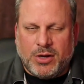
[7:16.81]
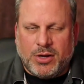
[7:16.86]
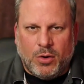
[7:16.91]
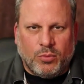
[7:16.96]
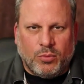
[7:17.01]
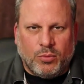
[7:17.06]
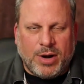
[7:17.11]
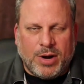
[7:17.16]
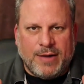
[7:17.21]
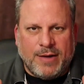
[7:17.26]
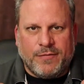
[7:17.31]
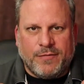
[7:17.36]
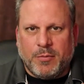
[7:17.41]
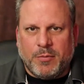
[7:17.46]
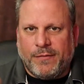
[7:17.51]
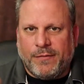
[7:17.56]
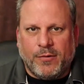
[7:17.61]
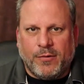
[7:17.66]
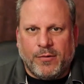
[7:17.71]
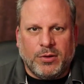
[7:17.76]
go right
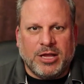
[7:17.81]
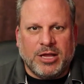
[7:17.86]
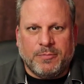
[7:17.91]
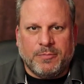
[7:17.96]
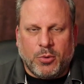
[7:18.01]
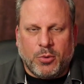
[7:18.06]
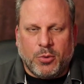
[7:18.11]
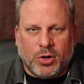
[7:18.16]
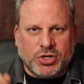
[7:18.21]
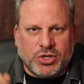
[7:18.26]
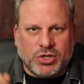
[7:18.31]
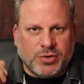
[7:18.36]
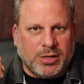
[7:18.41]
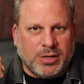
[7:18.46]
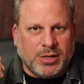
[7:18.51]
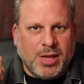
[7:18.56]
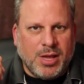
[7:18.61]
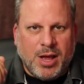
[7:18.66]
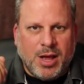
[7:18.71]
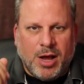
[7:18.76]
from a full-length
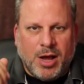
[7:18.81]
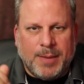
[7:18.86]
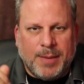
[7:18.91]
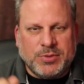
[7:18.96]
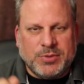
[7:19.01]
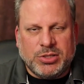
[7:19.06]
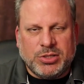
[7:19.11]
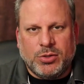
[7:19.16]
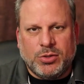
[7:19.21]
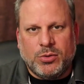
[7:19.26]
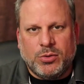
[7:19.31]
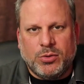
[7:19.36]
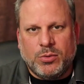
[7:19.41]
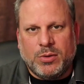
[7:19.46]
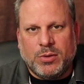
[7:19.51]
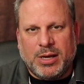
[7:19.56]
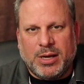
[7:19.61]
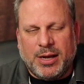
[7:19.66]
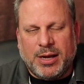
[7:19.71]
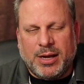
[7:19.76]
portrait up
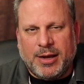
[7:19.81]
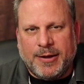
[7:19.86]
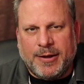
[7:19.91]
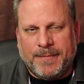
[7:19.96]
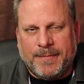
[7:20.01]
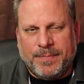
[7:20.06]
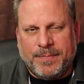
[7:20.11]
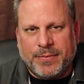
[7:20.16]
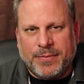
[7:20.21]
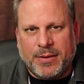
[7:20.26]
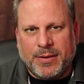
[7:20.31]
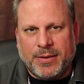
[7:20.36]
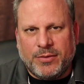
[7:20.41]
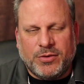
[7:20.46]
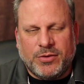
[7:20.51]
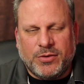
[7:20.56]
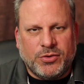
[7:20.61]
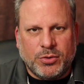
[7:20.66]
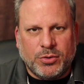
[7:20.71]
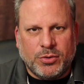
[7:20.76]
to
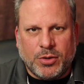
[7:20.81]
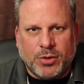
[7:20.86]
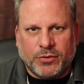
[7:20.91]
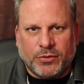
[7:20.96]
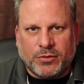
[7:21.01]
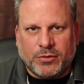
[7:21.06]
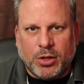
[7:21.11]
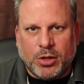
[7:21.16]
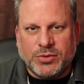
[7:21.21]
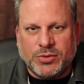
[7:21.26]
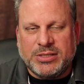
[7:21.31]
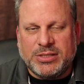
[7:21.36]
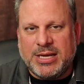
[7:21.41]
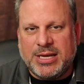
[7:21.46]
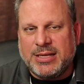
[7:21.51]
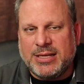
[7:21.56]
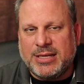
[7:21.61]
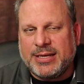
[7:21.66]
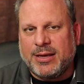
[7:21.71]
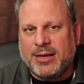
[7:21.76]
do those close
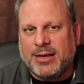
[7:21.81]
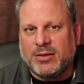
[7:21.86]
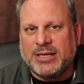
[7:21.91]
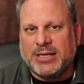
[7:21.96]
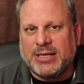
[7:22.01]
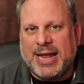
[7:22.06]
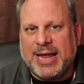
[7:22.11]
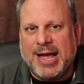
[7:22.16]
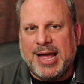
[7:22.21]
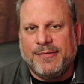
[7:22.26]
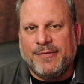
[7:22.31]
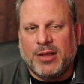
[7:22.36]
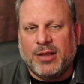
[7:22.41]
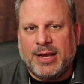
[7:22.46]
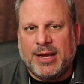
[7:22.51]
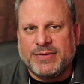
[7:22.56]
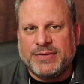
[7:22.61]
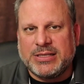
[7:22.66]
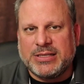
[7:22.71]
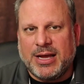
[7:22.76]
details at half
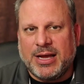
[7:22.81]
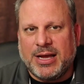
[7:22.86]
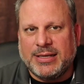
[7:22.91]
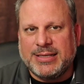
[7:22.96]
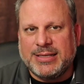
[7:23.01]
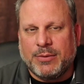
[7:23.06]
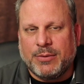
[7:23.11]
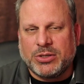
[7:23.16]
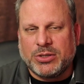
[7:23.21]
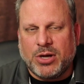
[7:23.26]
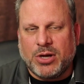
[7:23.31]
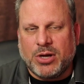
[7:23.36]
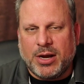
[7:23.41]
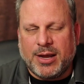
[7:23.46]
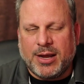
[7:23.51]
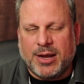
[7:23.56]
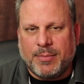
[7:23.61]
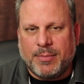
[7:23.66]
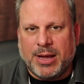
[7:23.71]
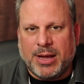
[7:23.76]
life size. Now we're
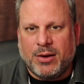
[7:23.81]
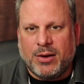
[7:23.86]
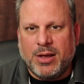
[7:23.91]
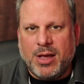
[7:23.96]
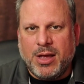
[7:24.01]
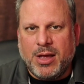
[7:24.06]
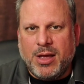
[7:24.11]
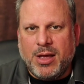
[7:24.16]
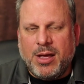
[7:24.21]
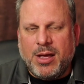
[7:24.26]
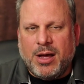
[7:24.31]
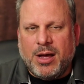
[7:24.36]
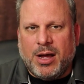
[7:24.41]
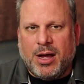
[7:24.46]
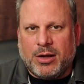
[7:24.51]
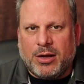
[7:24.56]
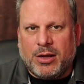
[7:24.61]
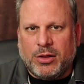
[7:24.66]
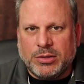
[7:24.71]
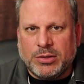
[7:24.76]
talking about
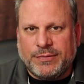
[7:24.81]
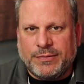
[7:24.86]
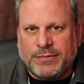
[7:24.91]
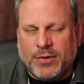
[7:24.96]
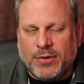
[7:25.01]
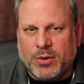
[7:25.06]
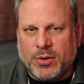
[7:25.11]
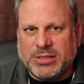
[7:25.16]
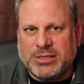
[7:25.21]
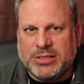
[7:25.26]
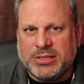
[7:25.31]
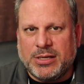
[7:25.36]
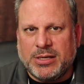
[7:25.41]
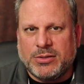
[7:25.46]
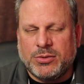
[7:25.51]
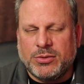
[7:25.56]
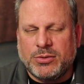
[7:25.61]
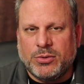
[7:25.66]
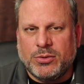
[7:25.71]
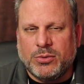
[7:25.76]
close
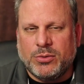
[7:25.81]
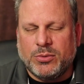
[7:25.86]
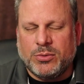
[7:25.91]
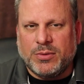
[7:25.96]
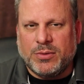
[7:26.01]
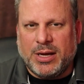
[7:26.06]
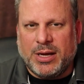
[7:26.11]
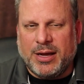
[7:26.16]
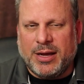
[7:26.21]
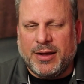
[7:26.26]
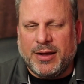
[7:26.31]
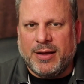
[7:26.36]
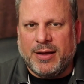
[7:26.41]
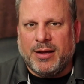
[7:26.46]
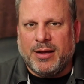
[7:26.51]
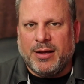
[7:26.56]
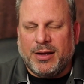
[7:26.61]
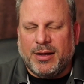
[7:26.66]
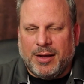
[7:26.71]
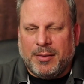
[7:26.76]
focusing to
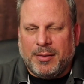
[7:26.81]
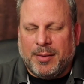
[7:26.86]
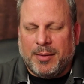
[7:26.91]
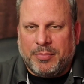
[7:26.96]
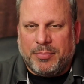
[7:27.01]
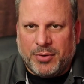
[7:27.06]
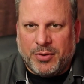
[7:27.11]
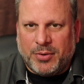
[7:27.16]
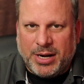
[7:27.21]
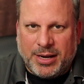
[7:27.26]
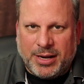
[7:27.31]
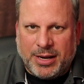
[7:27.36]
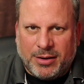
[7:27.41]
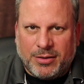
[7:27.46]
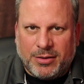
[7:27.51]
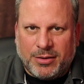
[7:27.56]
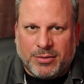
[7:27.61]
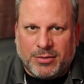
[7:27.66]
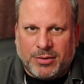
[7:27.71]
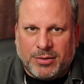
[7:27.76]
a
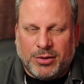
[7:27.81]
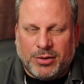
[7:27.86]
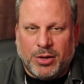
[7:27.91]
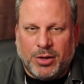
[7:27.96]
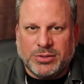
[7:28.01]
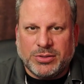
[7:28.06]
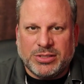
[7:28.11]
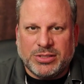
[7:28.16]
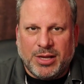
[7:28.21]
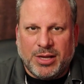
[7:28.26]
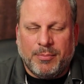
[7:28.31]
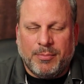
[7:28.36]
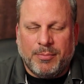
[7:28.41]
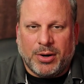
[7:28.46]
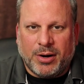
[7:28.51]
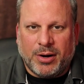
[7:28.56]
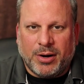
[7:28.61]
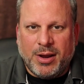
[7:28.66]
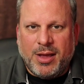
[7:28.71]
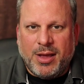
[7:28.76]
pretty close
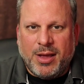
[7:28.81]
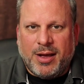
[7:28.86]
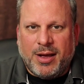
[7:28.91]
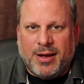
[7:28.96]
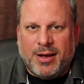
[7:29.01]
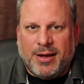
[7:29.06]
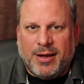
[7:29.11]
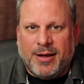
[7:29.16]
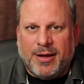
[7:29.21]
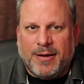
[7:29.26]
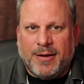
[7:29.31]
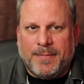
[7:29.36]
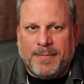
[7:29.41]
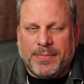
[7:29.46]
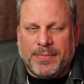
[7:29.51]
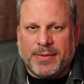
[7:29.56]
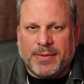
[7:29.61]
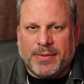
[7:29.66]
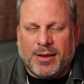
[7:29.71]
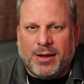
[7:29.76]
number
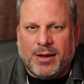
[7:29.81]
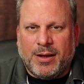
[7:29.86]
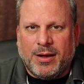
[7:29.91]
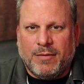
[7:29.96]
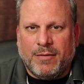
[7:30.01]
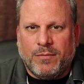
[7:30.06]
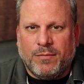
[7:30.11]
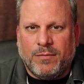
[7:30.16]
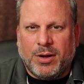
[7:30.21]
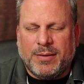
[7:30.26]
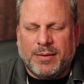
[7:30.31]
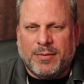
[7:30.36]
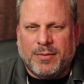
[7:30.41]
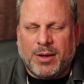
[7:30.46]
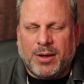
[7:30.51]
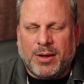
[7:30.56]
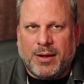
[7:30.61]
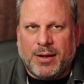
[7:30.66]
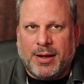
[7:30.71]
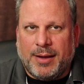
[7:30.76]
of,
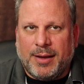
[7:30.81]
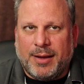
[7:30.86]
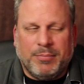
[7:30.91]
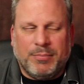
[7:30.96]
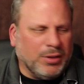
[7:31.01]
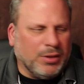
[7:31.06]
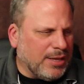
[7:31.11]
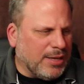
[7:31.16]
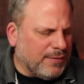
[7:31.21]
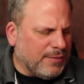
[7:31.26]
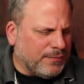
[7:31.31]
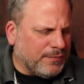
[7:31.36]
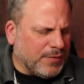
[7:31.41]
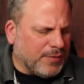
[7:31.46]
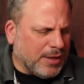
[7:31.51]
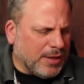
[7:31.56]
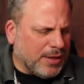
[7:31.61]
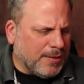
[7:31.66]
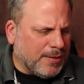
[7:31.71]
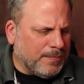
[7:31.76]
I believe,
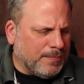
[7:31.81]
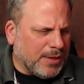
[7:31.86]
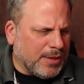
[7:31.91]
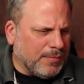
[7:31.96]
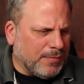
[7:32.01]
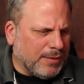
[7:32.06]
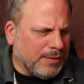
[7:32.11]
my